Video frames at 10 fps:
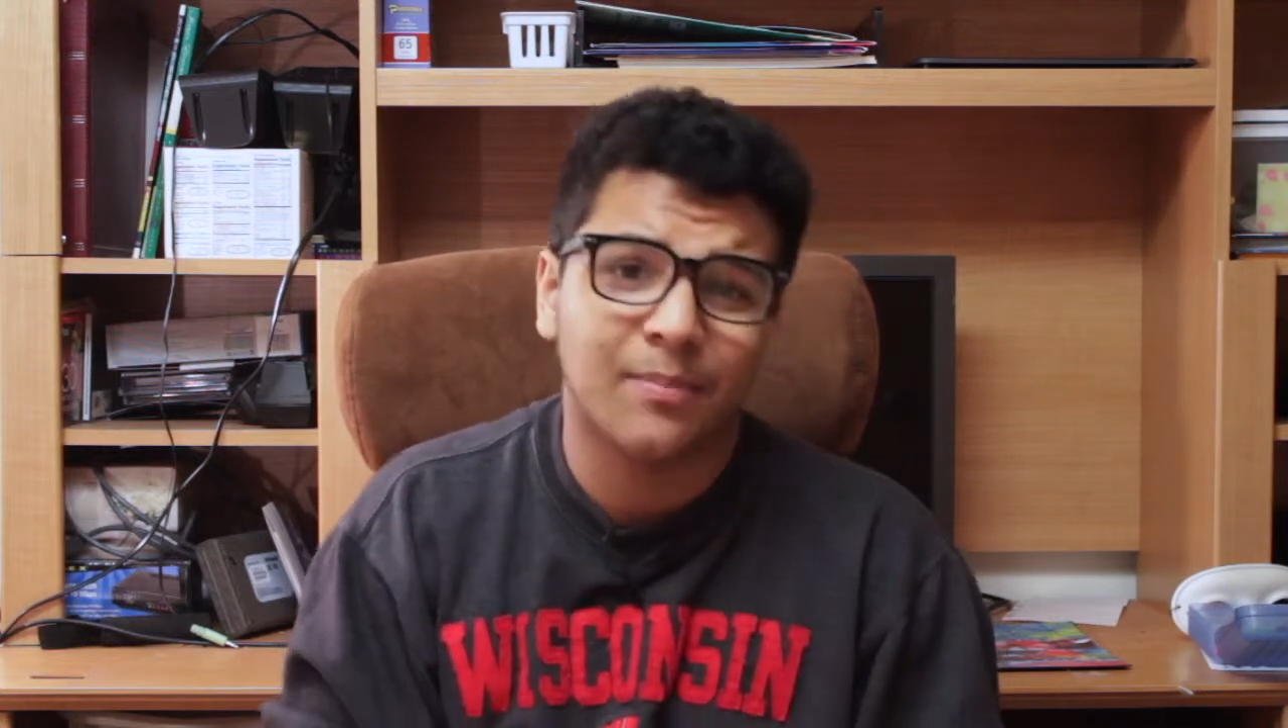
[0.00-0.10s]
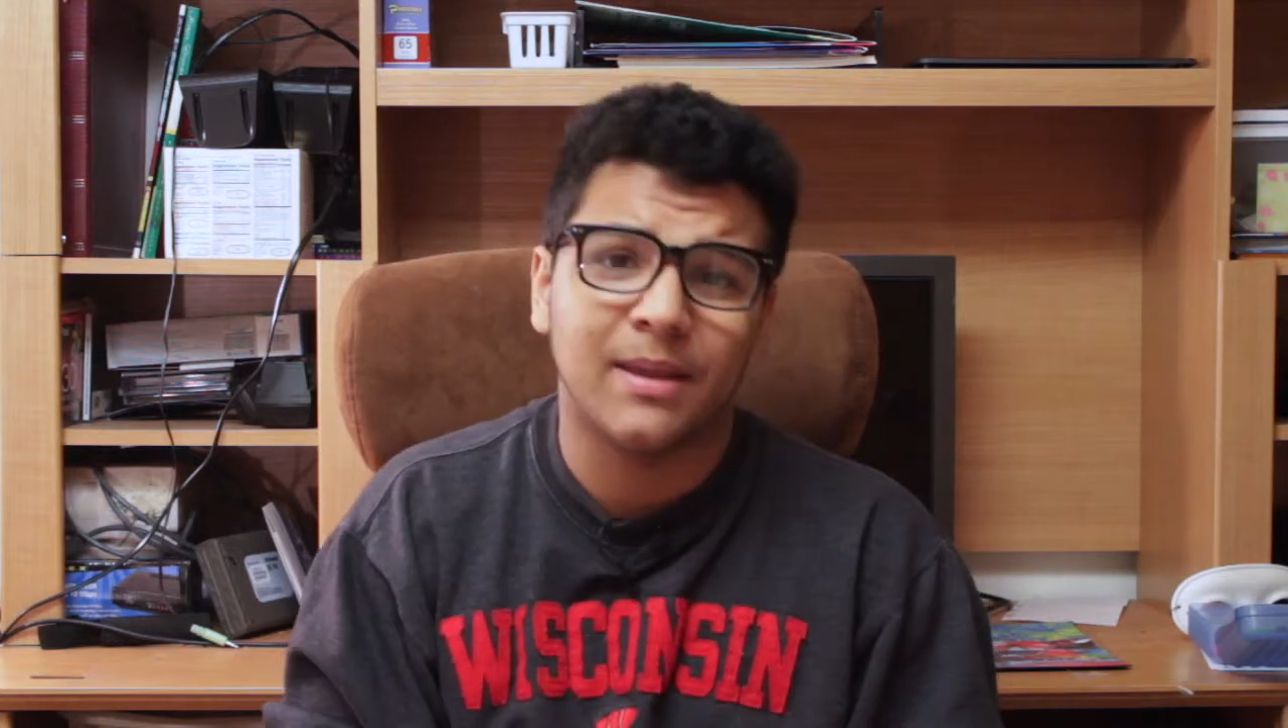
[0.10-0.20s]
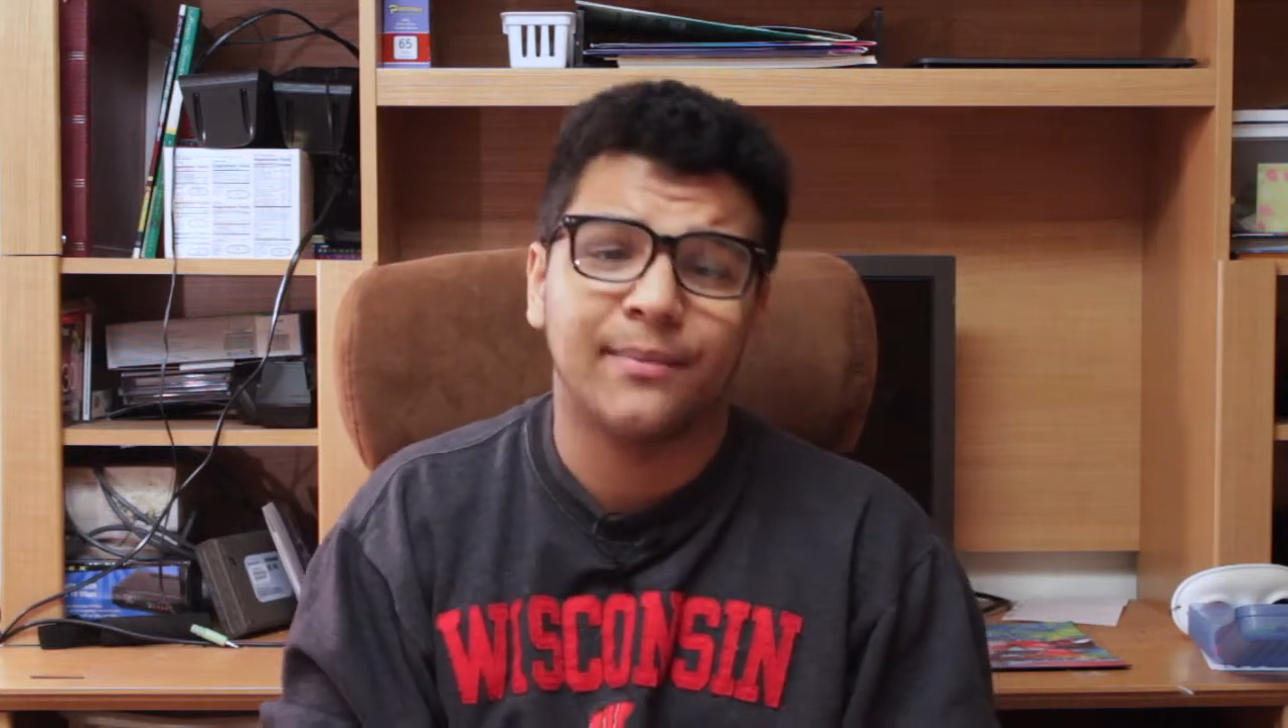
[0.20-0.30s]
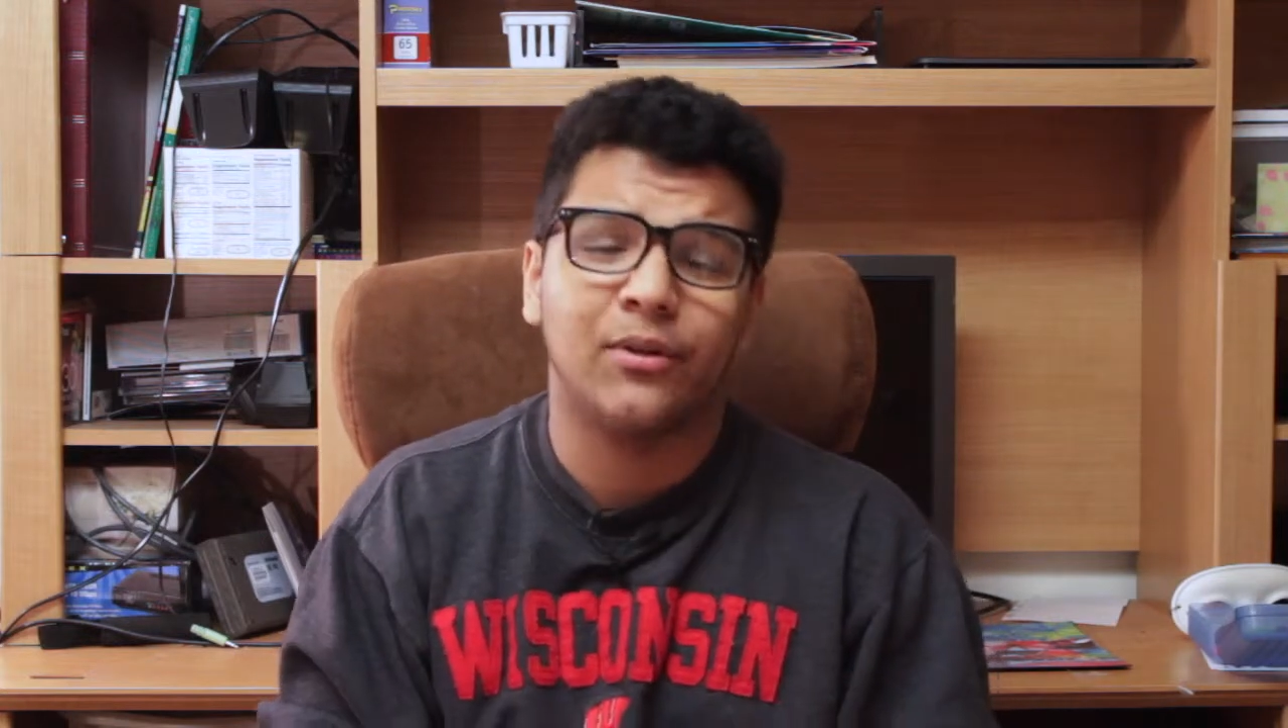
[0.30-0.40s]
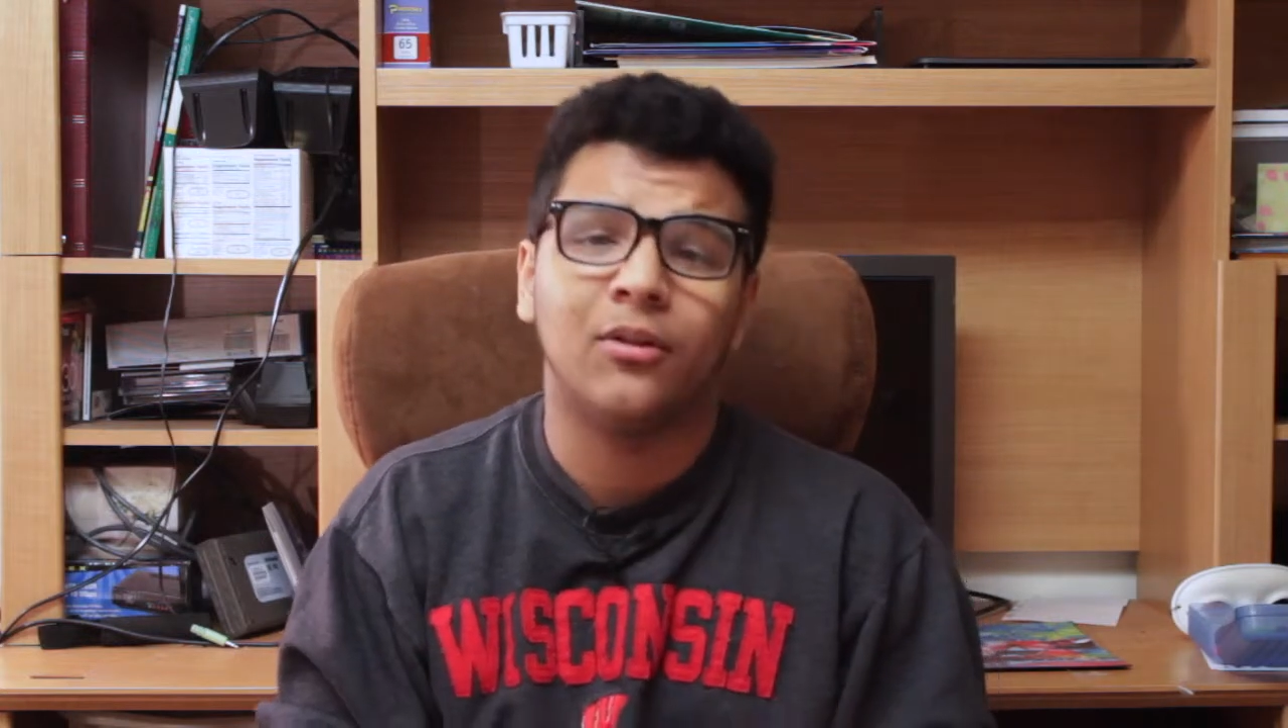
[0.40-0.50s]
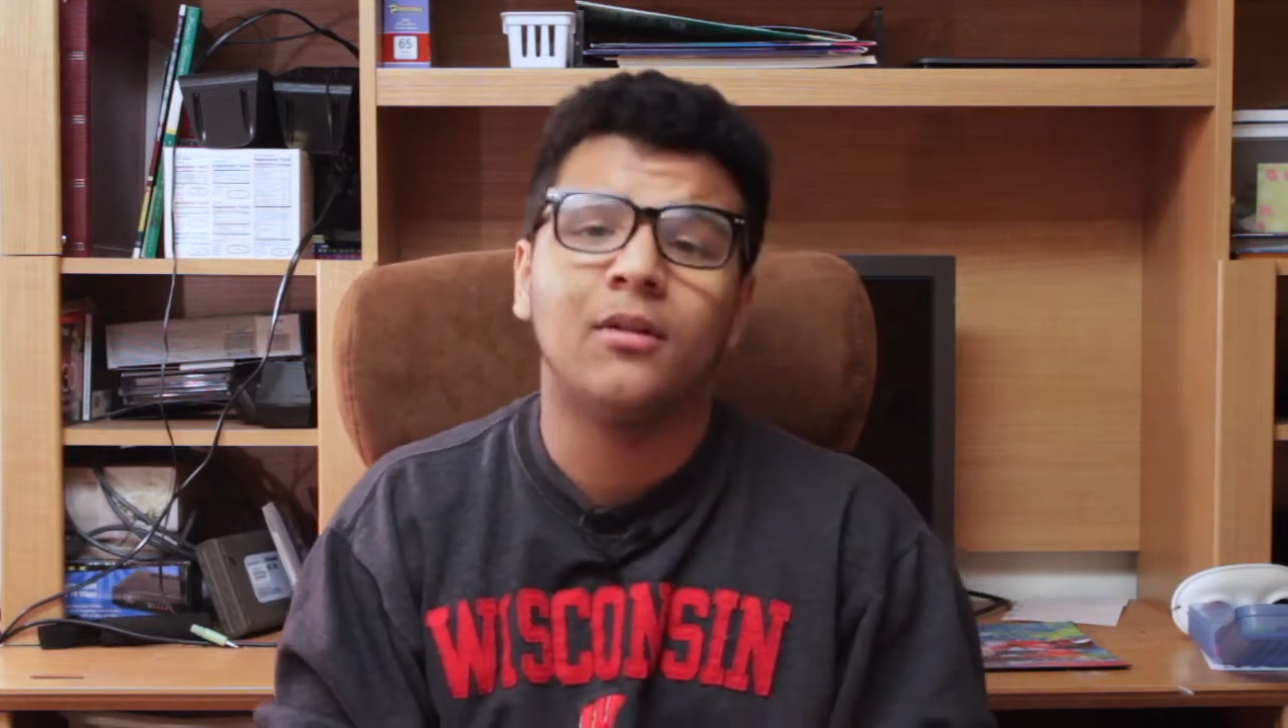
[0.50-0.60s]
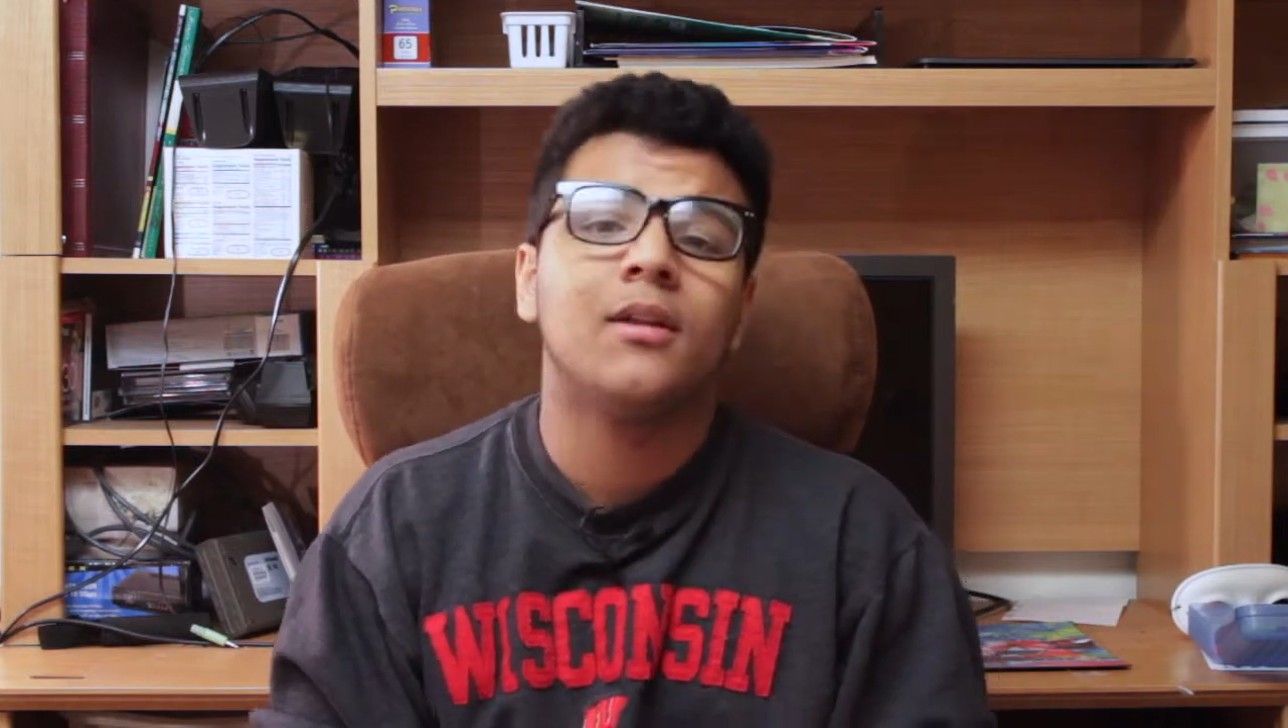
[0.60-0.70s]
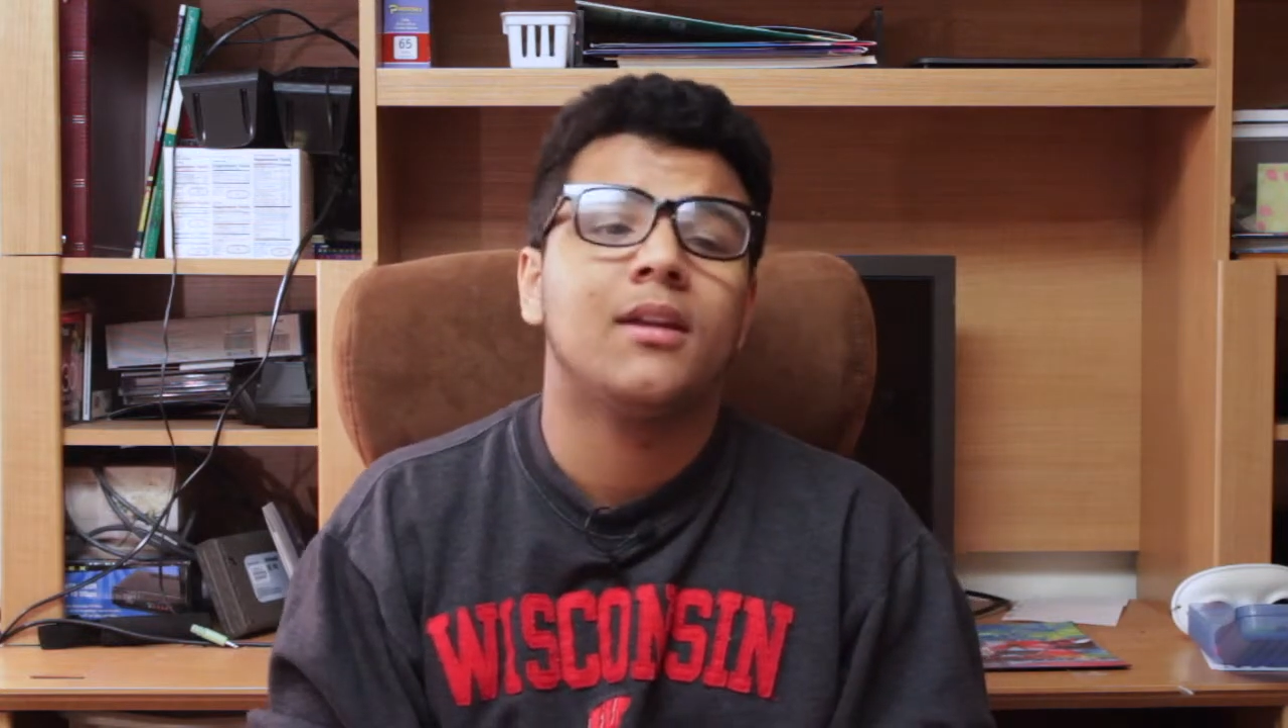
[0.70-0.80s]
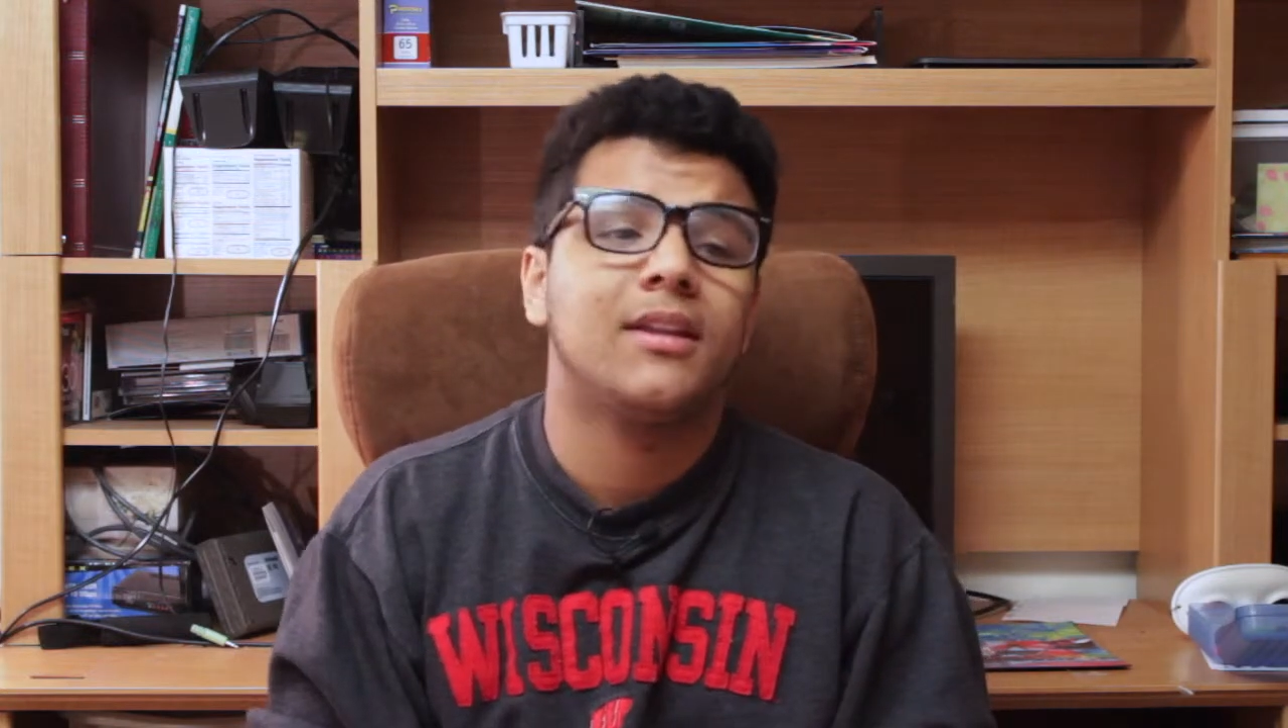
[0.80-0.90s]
of people,